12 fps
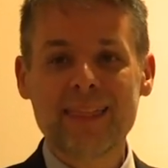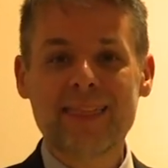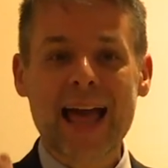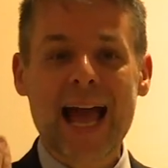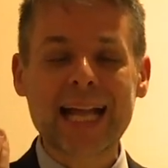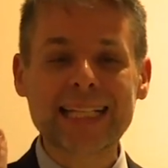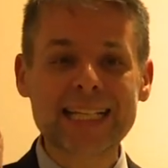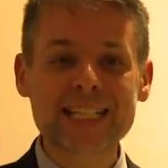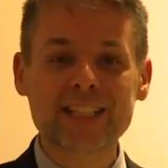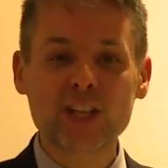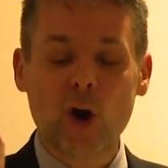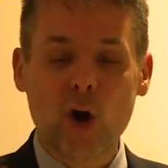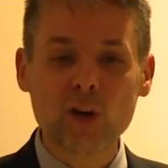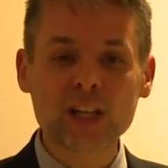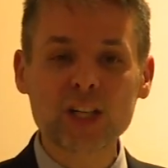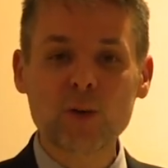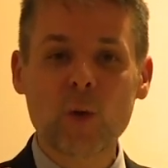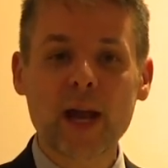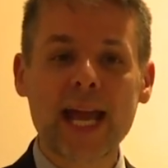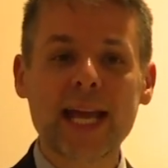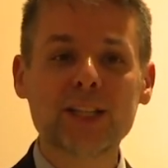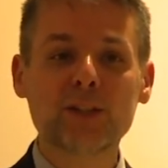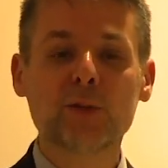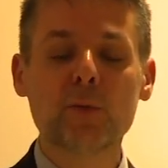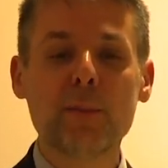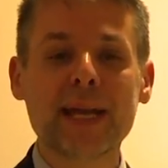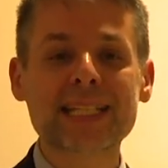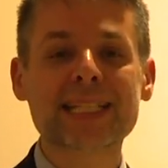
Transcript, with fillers: that is the only way to make